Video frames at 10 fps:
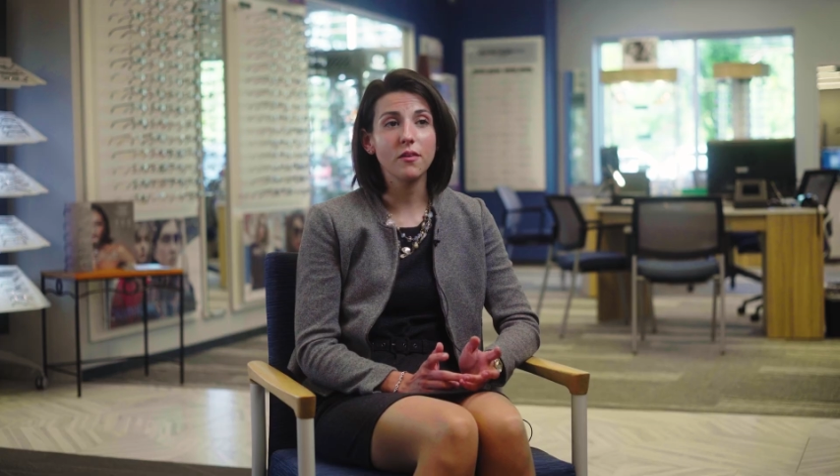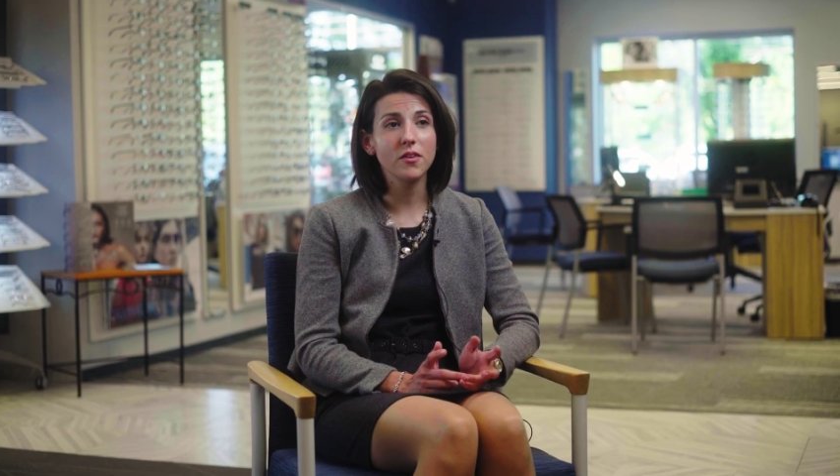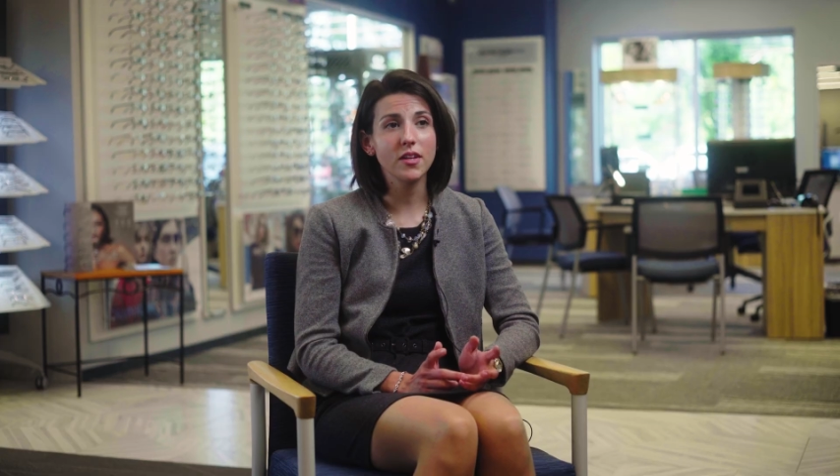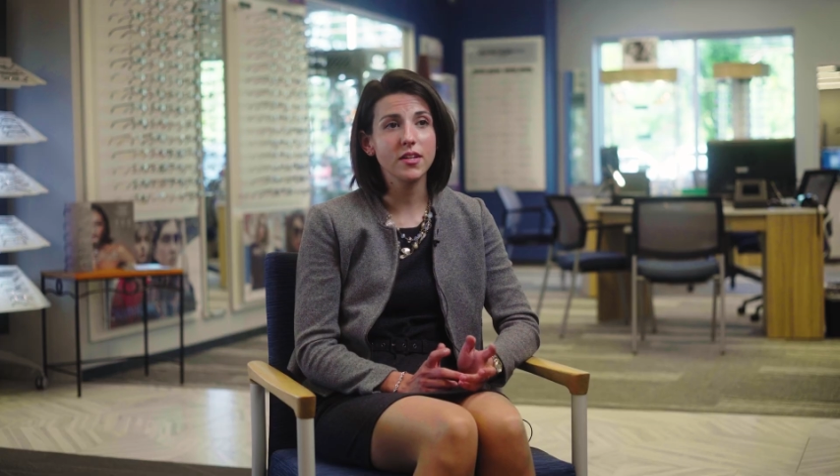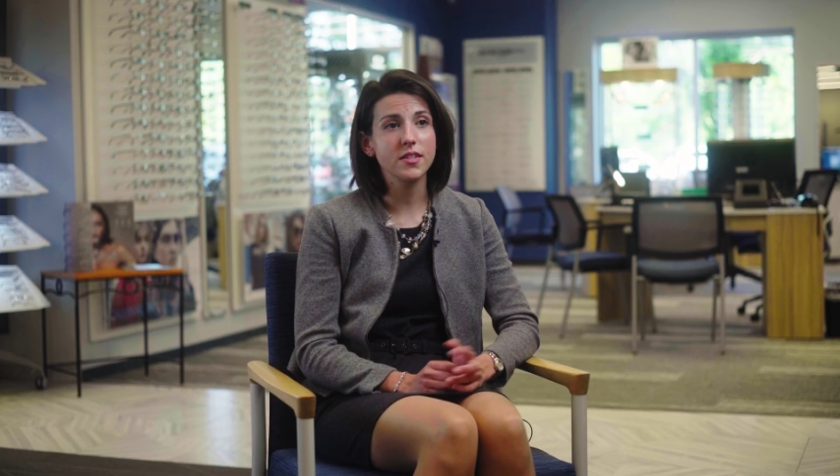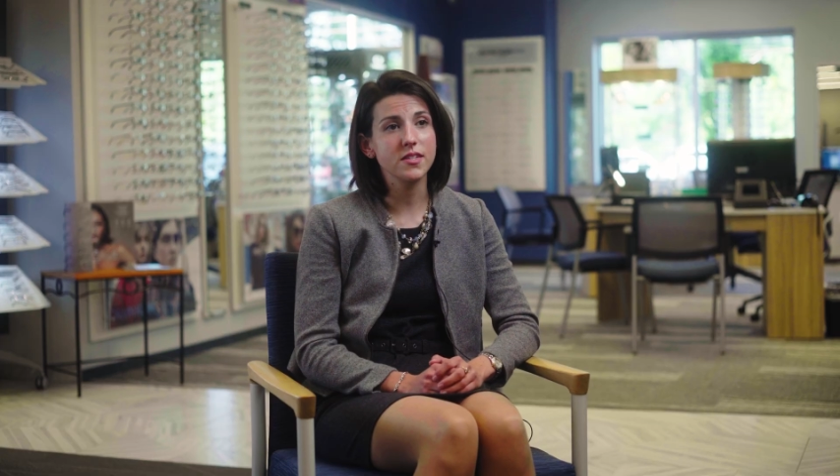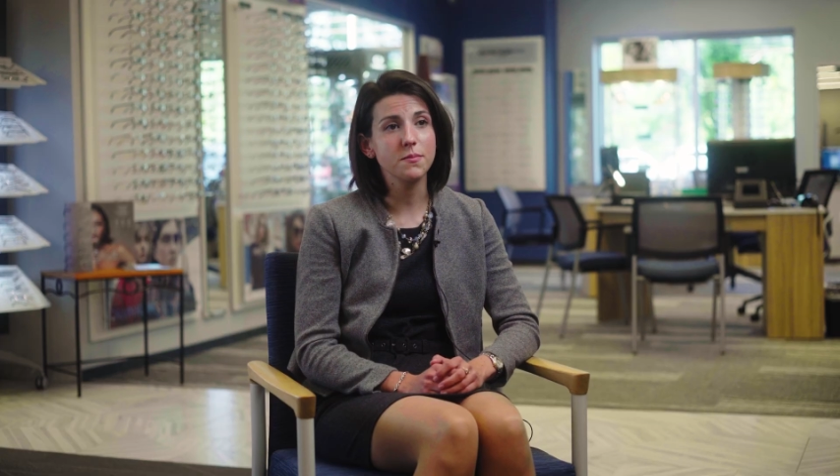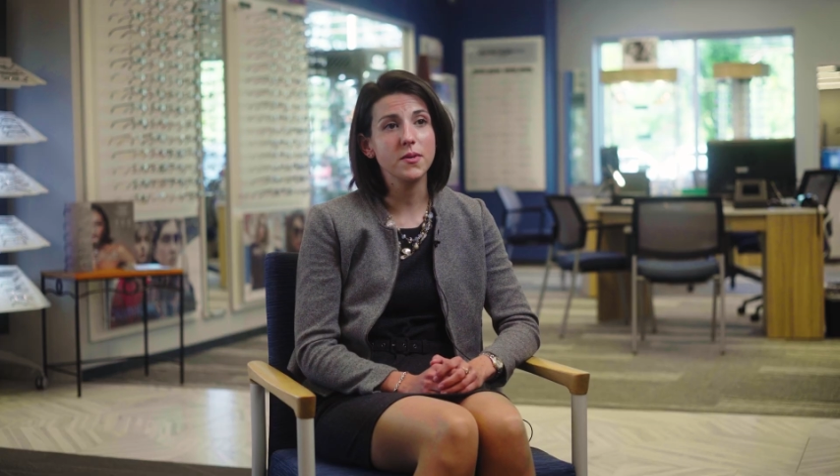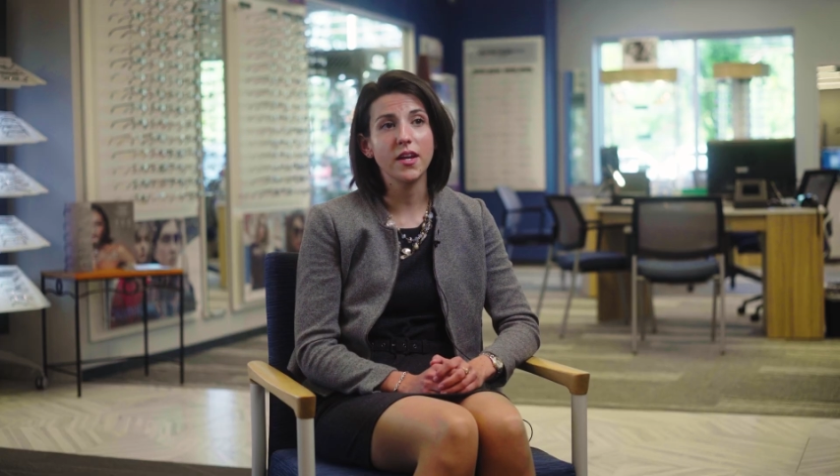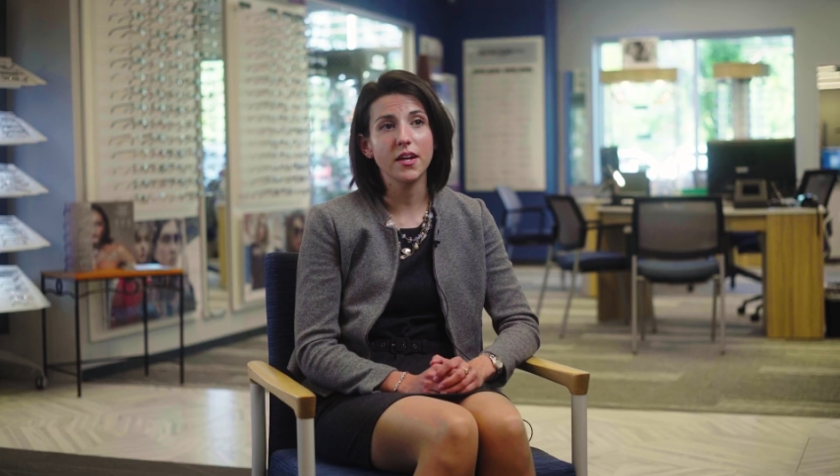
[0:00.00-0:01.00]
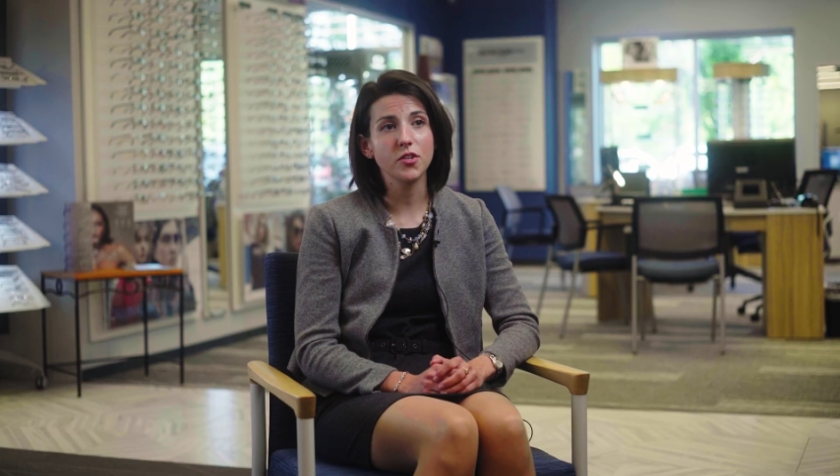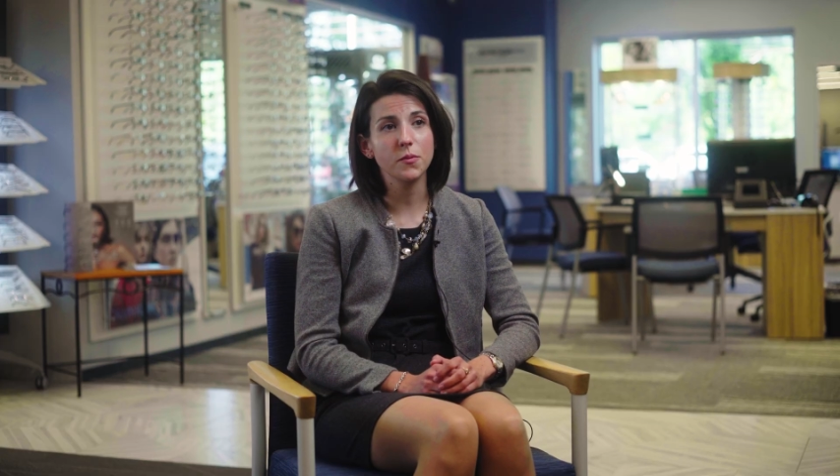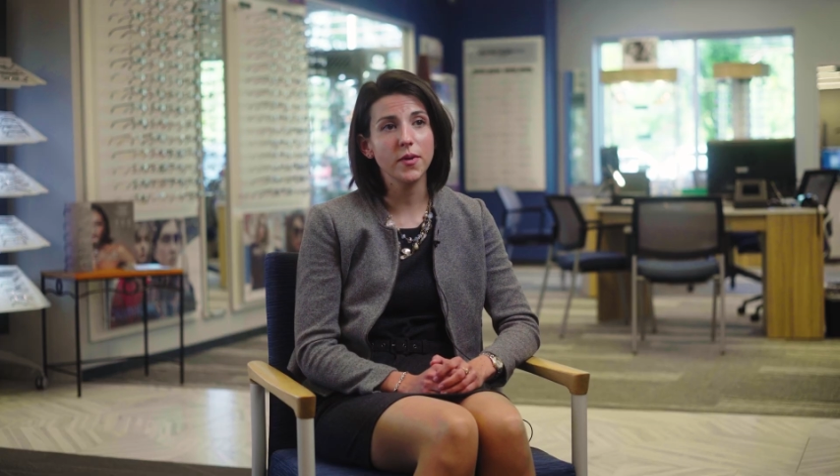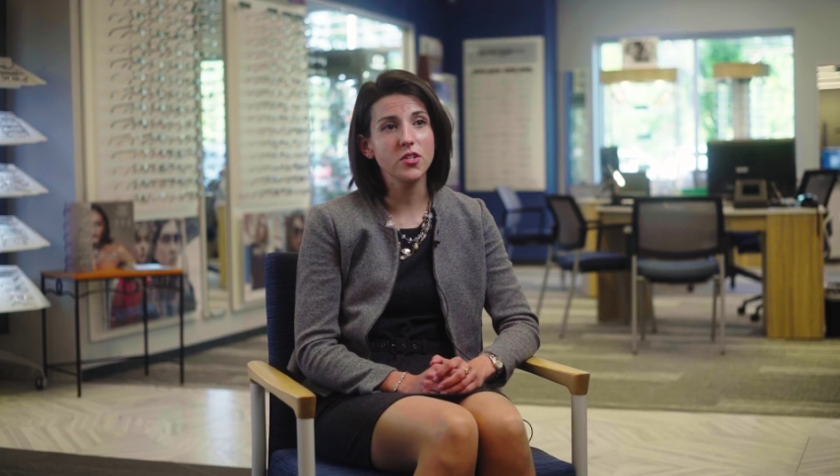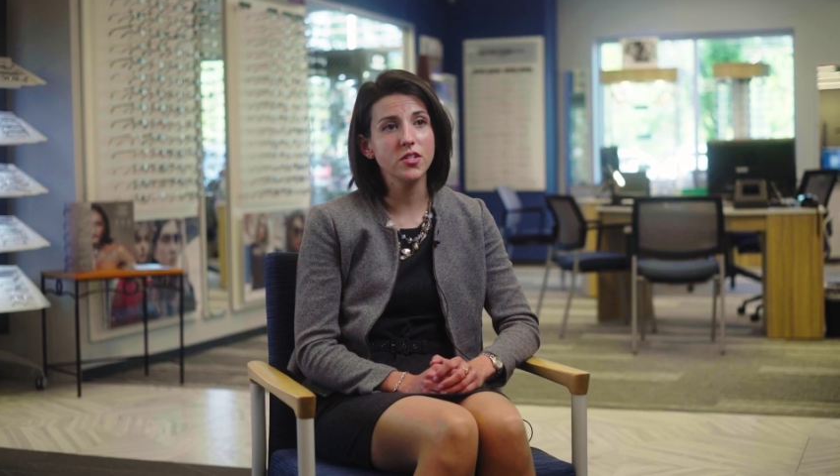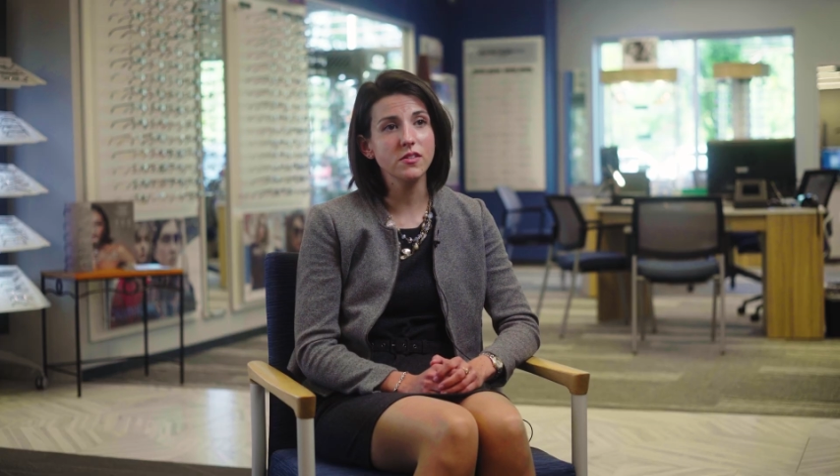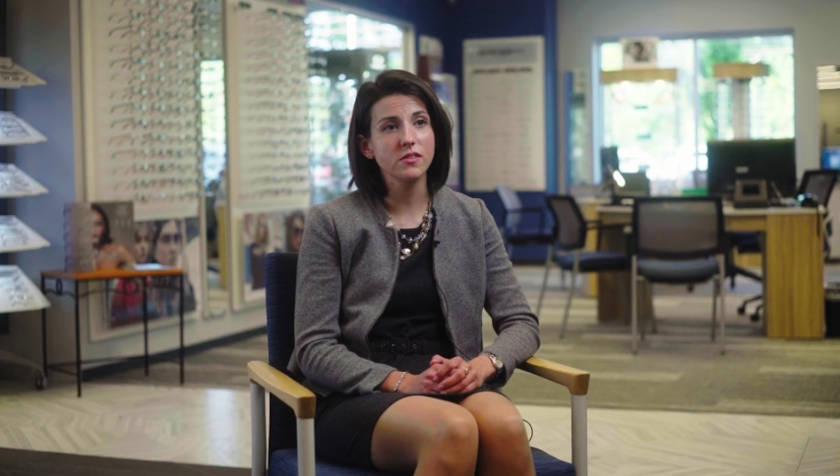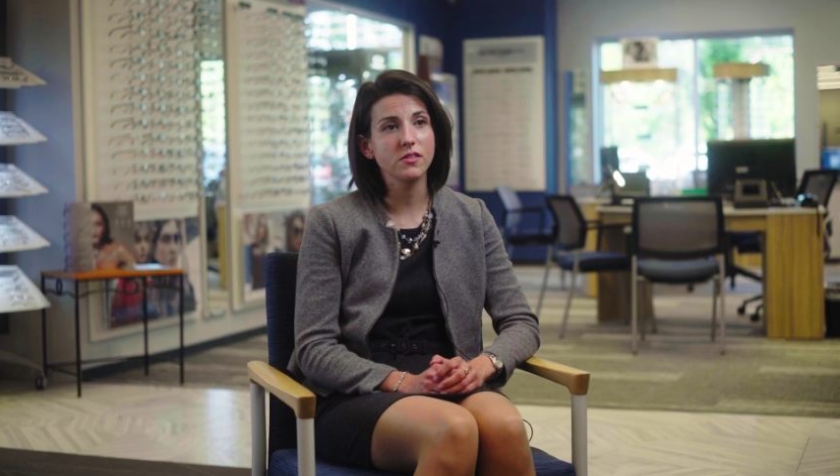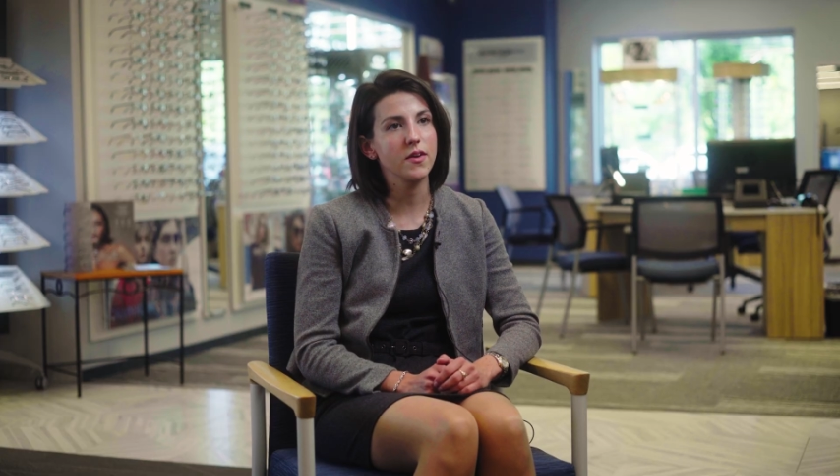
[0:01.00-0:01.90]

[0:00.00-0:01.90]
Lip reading: I really like to see pediatric patients.